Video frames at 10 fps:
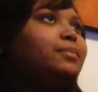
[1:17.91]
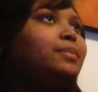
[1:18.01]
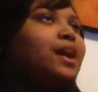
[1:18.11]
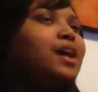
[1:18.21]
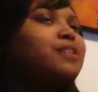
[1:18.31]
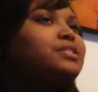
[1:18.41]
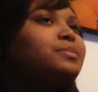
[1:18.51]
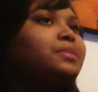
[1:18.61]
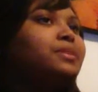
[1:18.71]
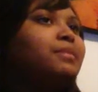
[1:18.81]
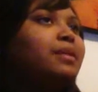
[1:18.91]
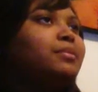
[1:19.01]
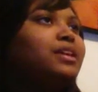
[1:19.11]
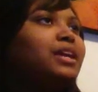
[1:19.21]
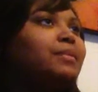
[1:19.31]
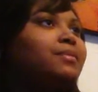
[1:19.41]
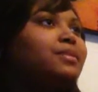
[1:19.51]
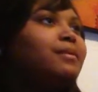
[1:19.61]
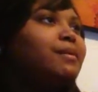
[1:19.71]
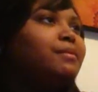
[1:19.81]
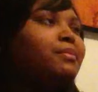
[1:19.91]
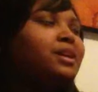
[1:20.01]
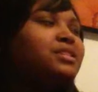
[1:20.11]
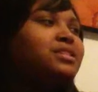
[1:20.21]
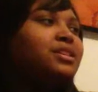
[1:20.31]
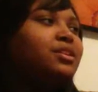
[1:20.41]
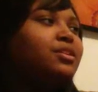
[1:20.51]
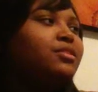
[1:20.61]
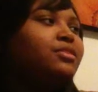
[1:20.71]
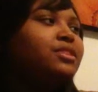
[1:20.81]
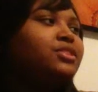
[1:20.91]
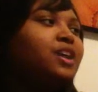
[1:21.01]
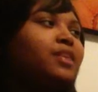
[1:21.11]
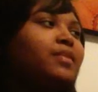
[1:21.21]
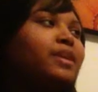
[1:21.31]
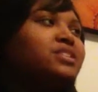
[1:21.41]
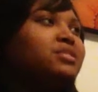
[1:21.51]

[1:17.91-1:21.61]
possibly maybe keeping the baby myself and trying to raise